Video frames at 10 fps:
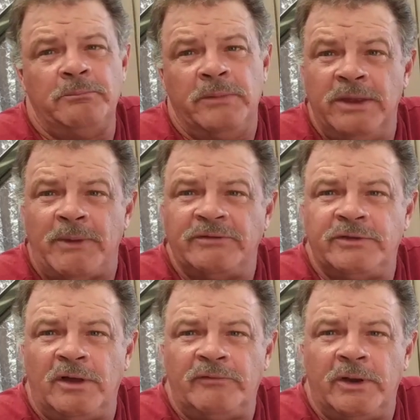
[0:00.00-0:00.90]
Me,
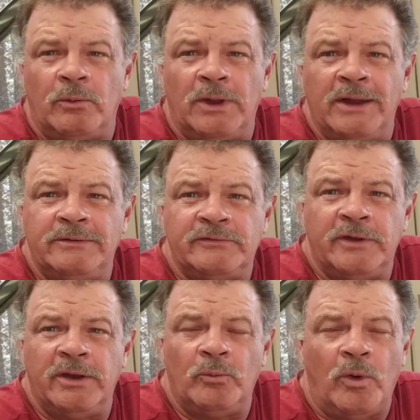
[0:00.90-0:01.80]
myself, I don't like to
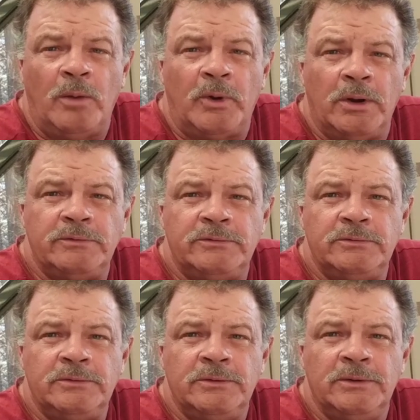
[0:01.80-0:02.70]
stay in Walmarts,
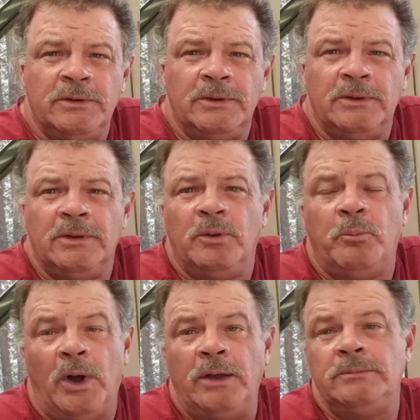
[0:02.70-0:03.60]

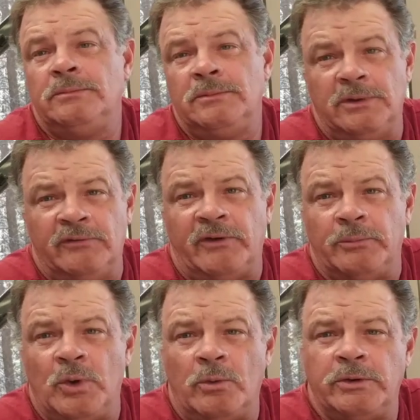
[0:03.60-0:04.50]
but if
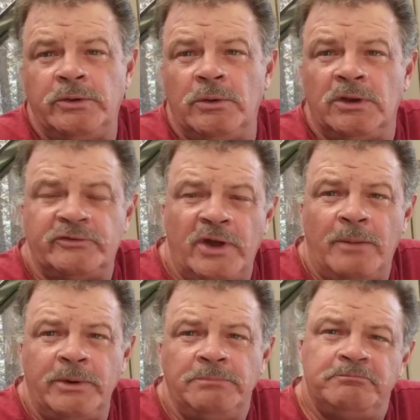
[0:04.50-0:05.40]
I'm going to do a little
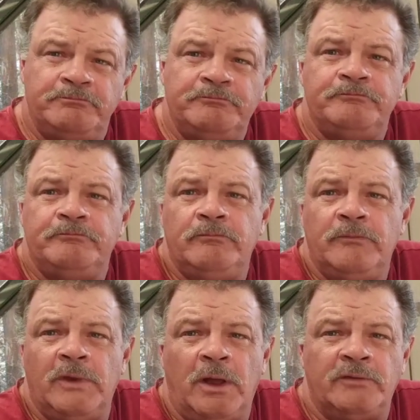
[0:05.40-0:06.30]
shopping,
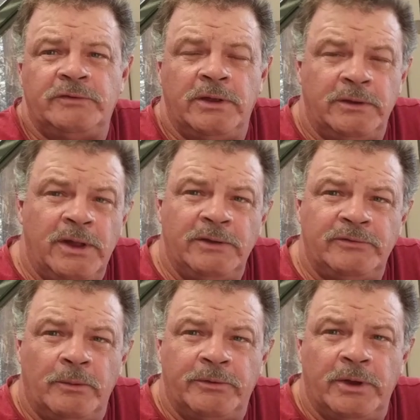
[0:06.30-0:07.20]
I'll stay the night
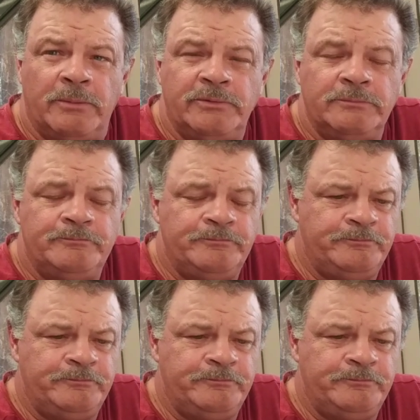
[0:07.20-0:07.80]
sometimes.